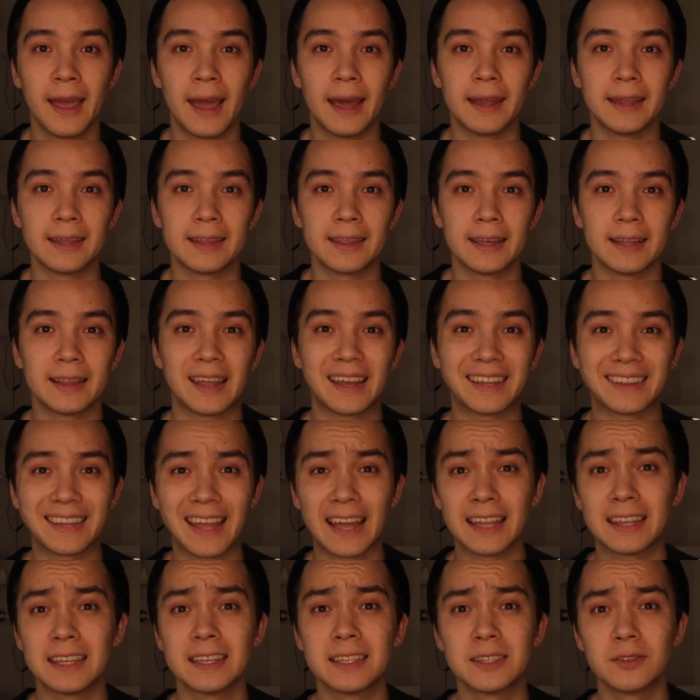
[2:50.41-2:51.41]
And I think like
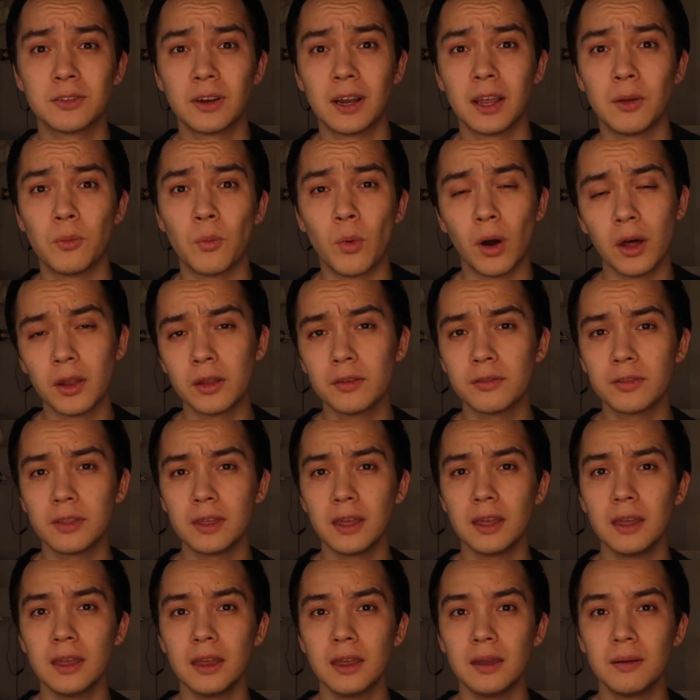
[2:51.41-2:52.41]
that is really one of
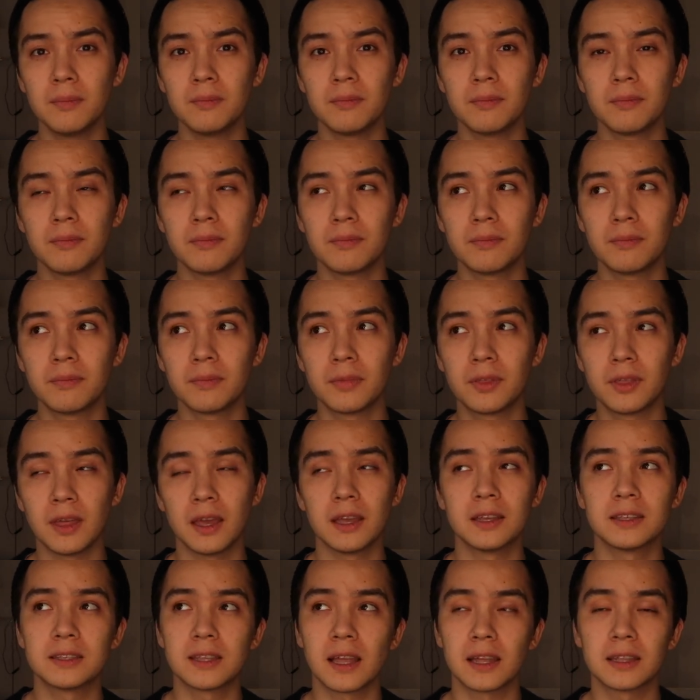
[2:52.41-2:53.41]
the
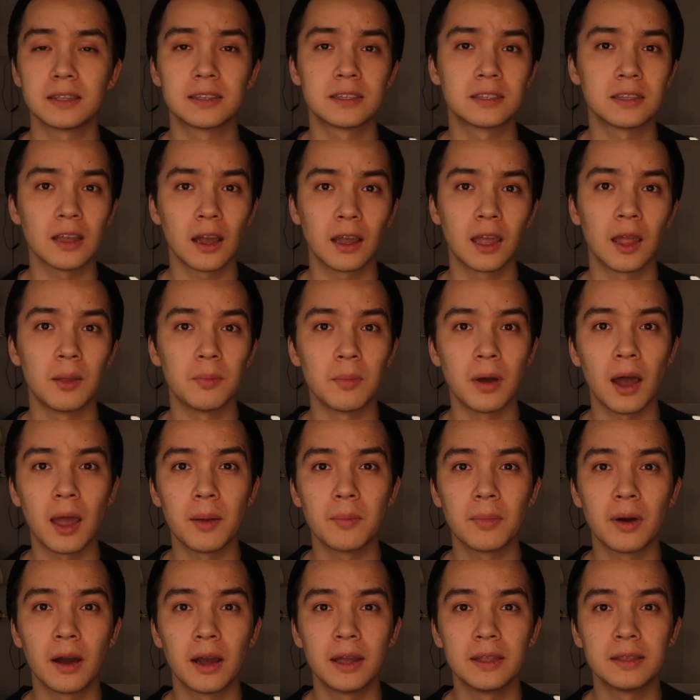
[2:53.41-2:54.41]
things that stuck in my
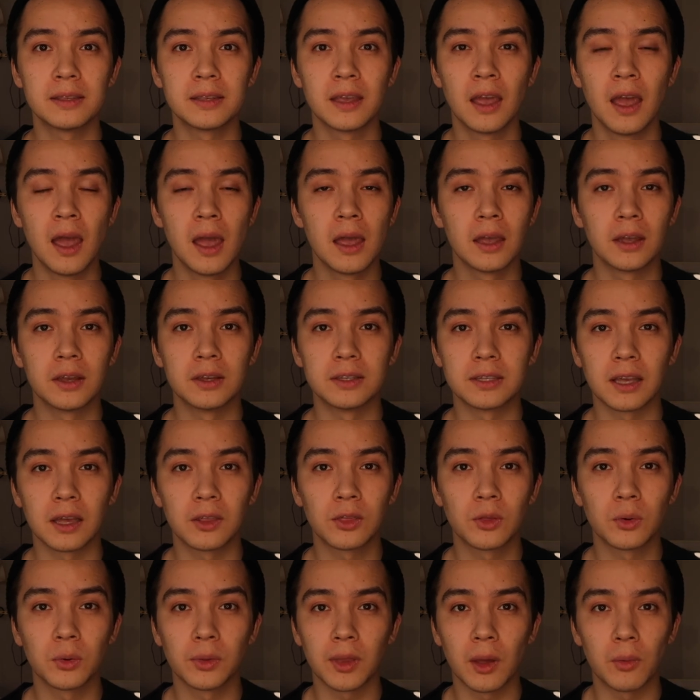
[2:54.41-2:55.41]
mind because I
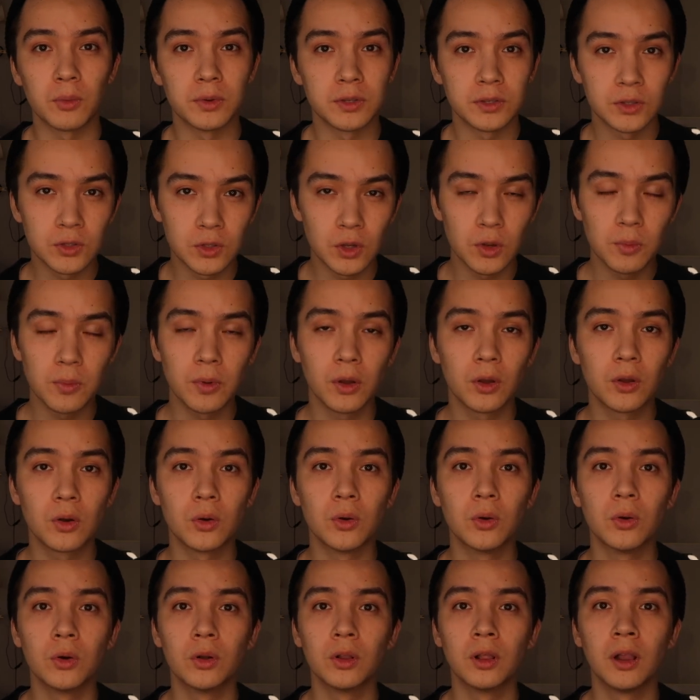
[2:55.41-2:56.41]
thought that was super
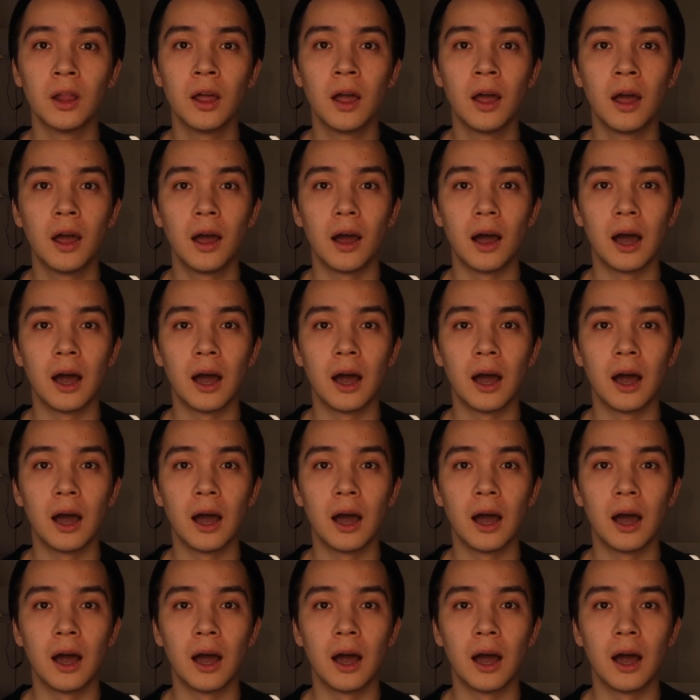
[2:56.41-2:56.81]
cool.